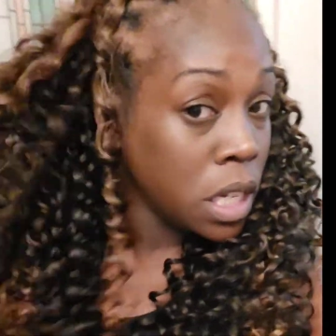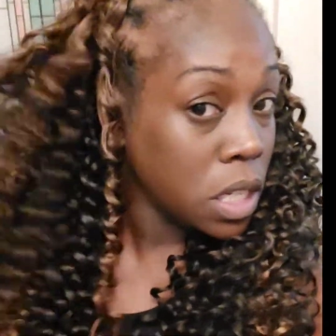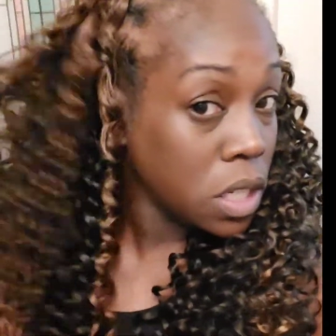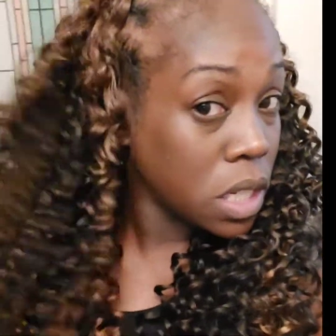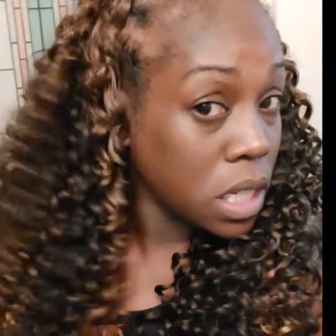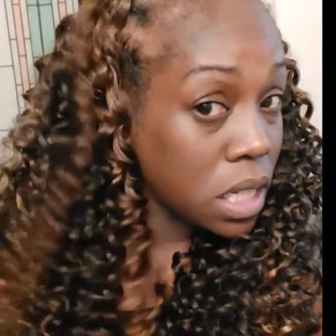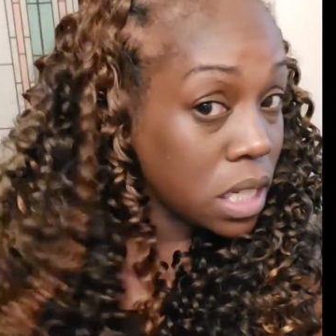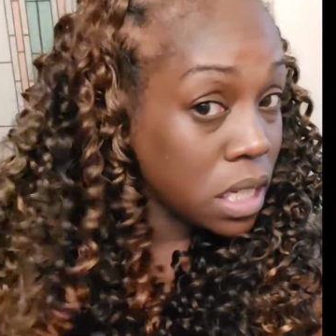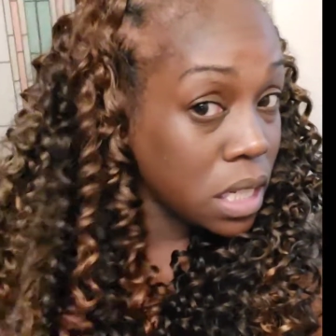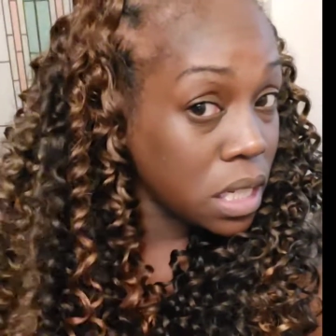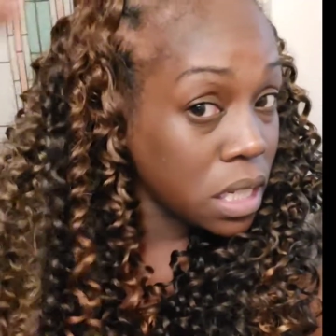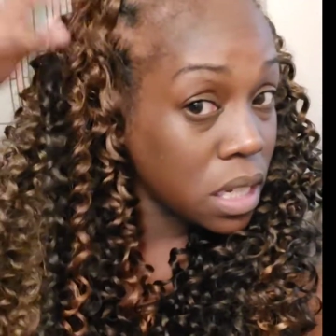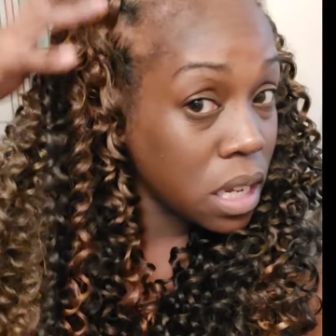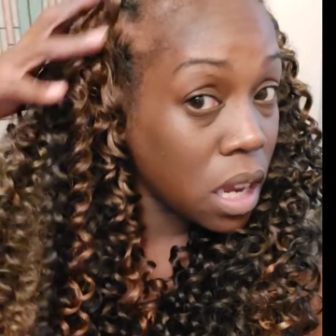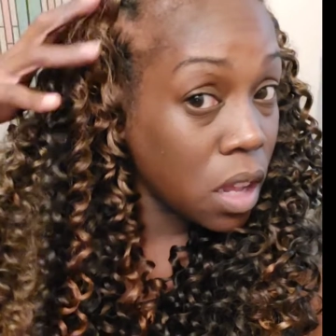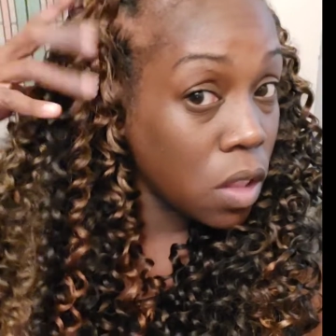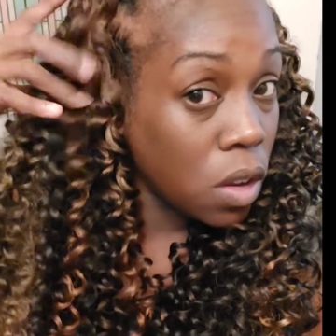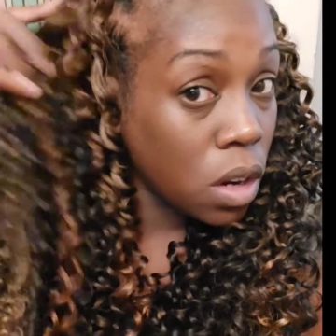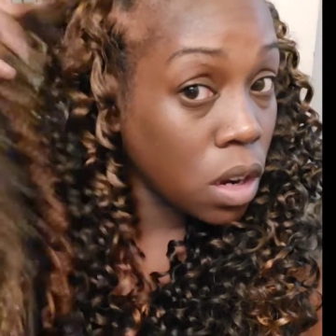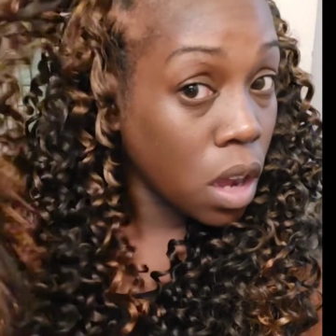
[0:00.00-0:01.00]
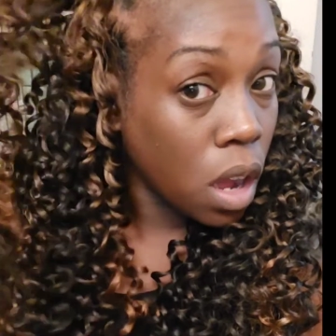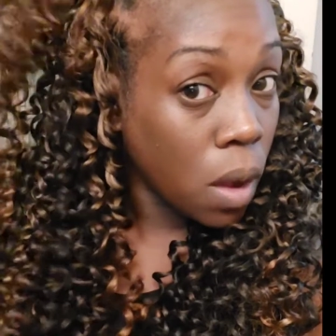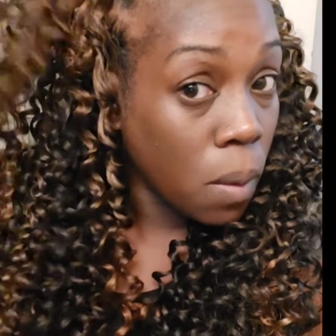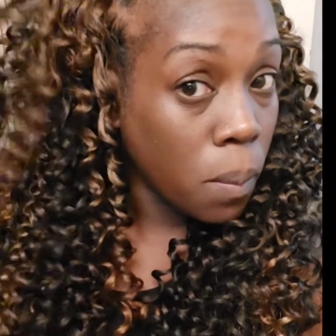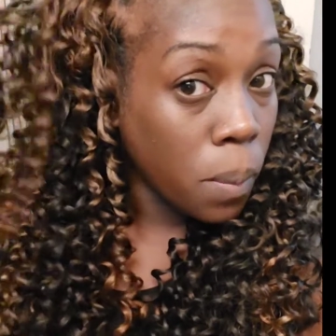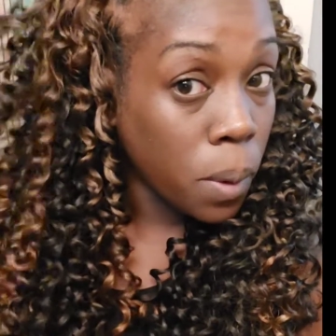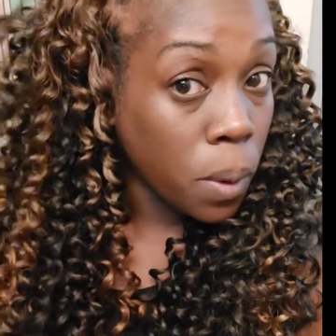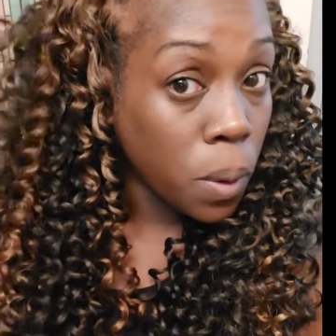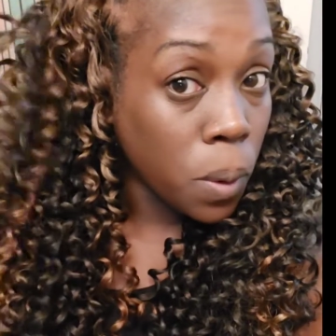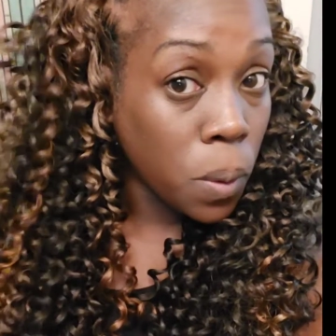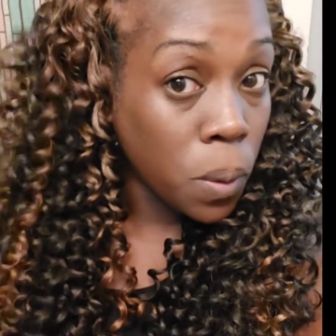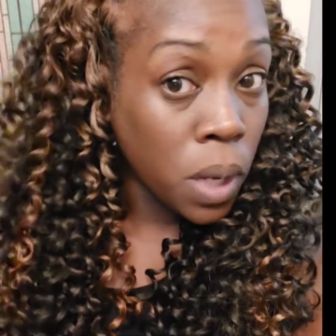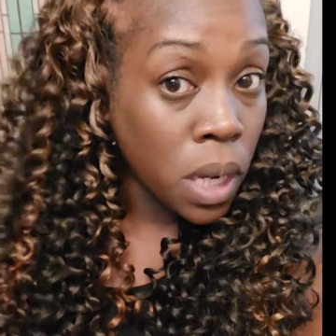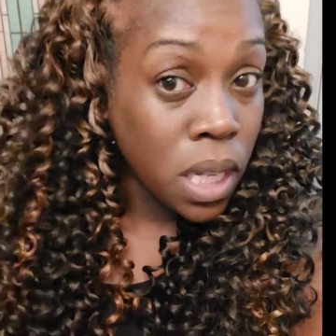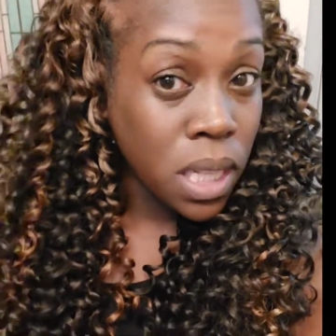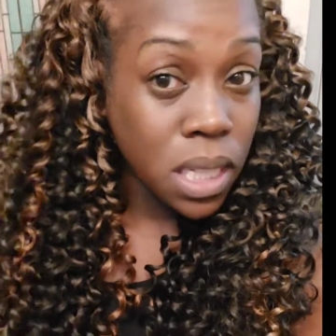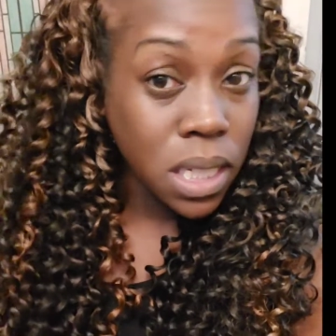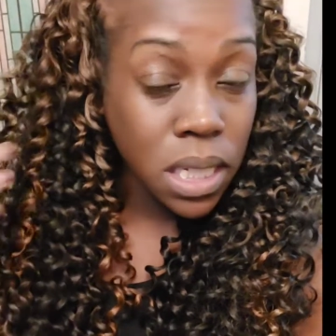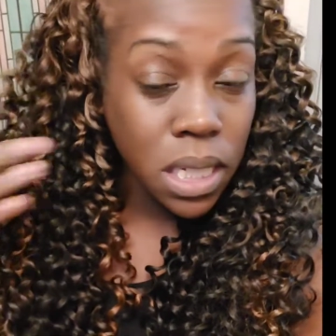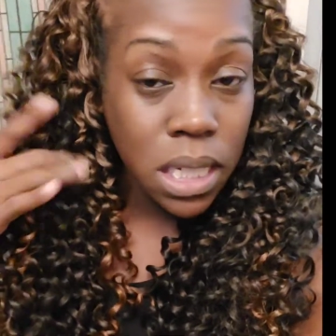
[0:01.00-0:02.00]
So this is the color combo,
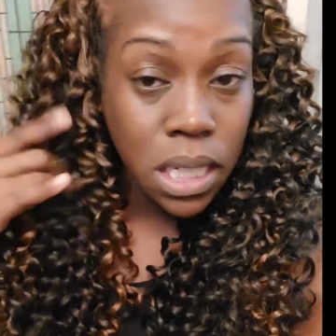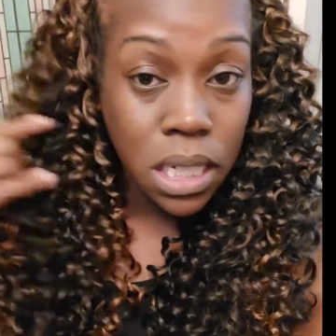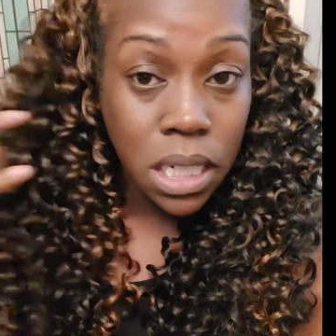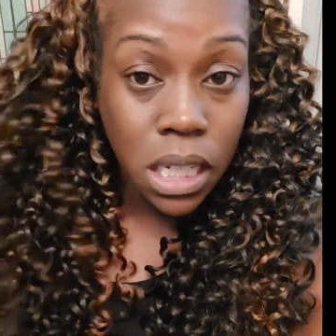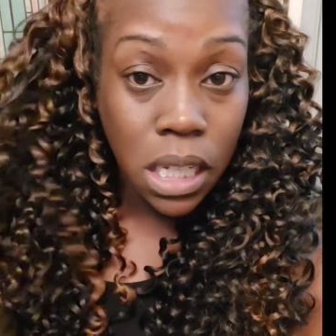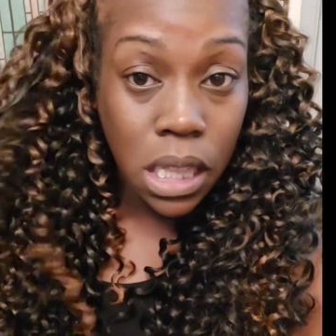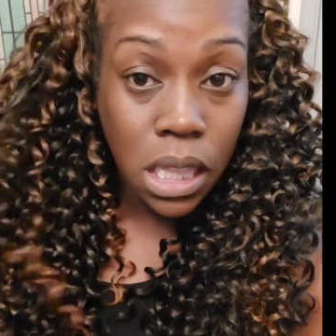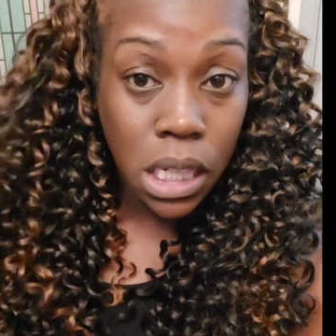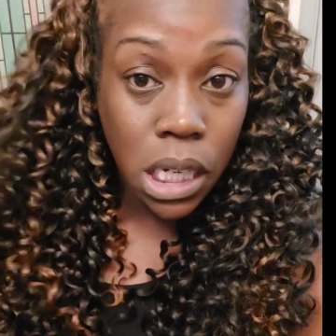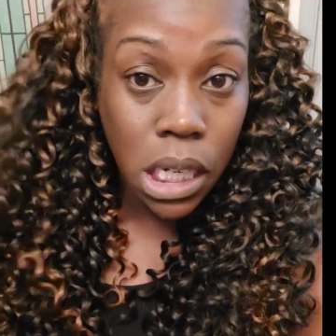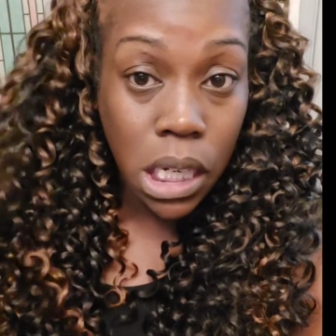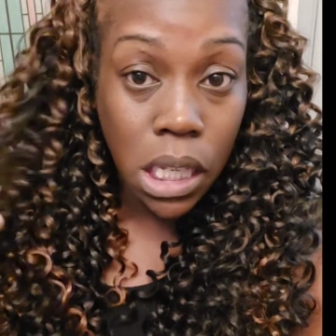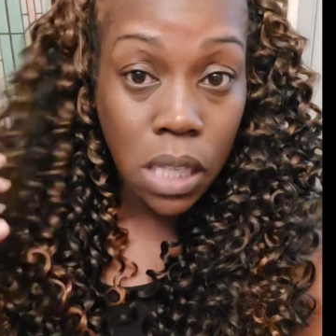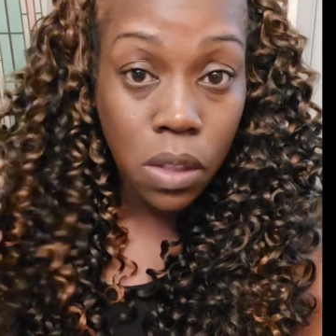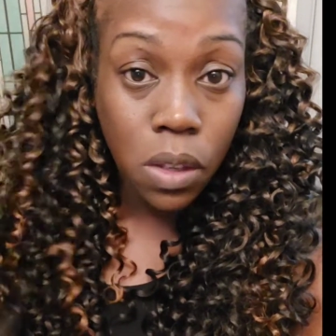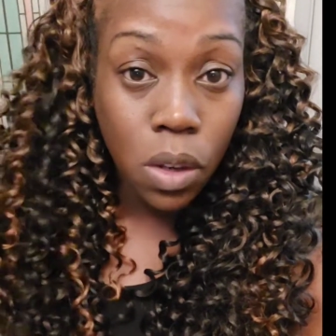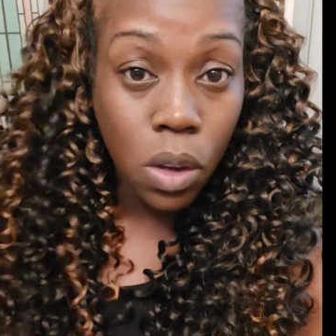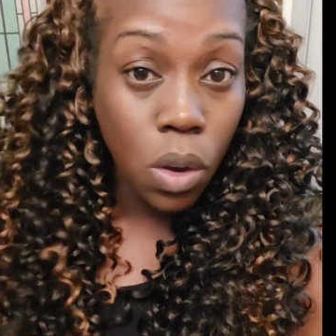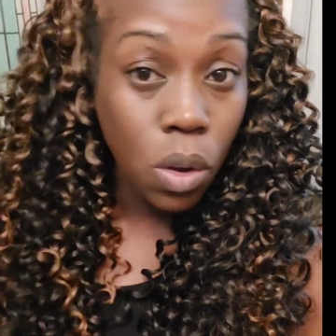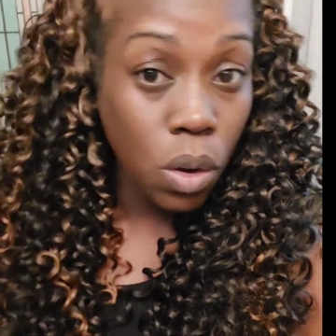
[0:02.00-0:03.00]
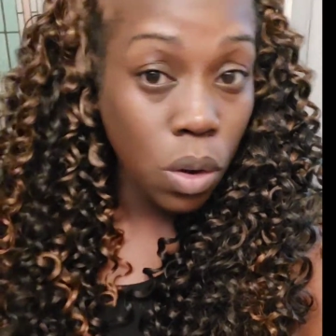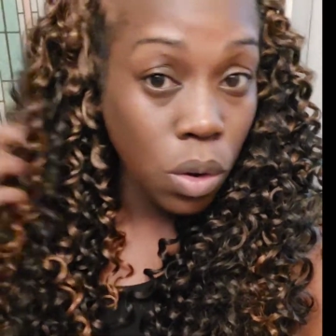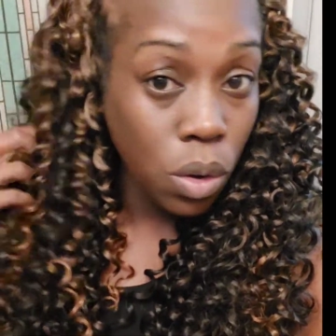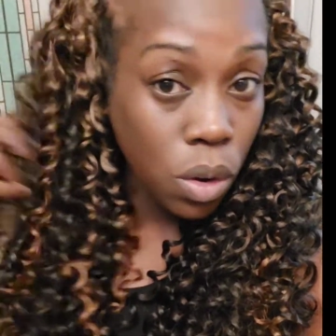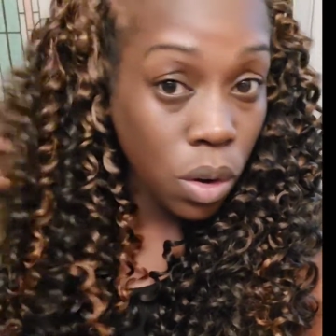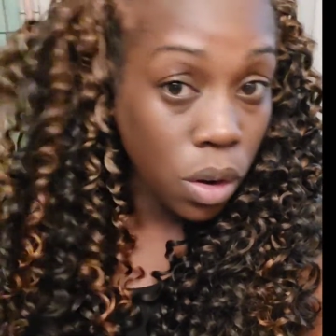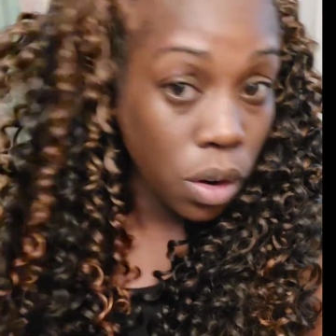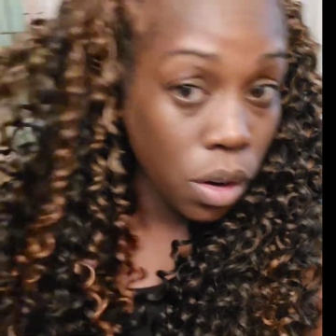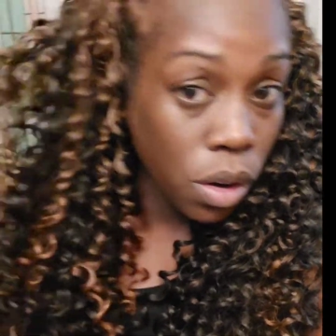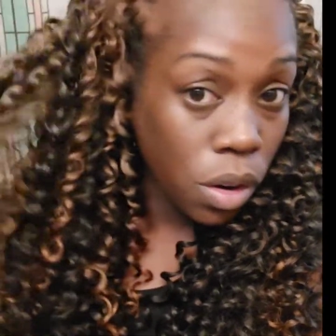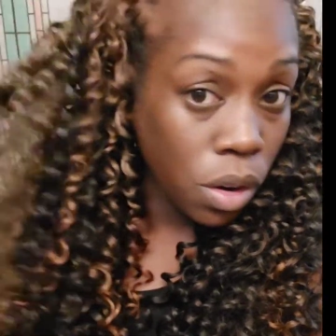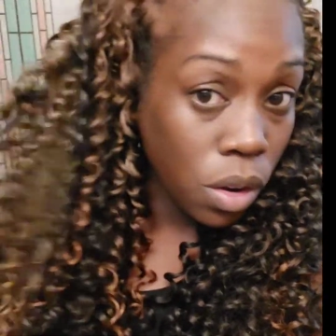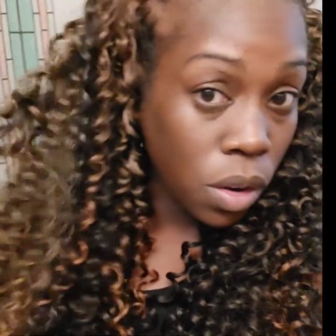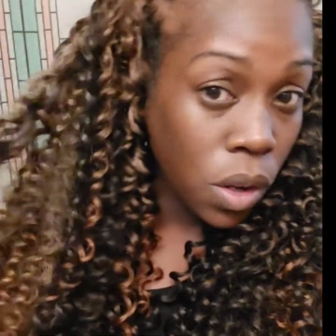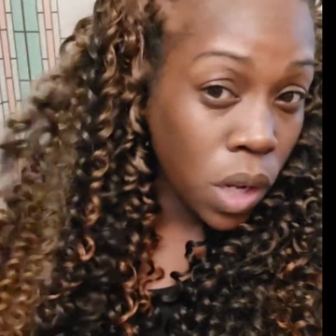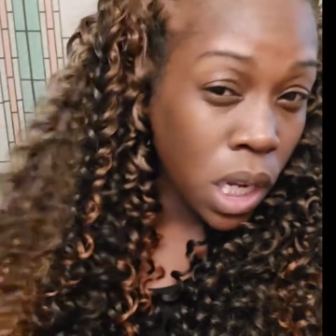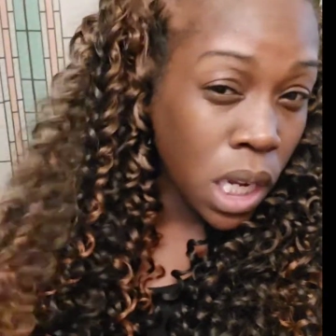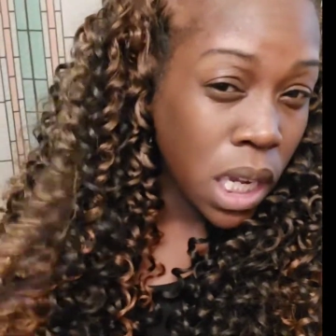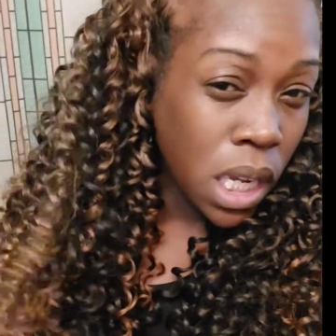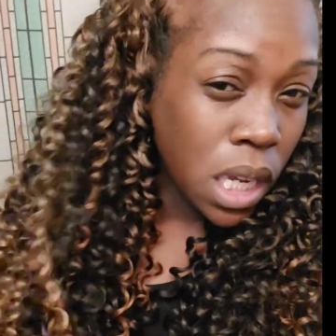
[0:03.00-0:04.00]
the TT30 in the Go Go Curl,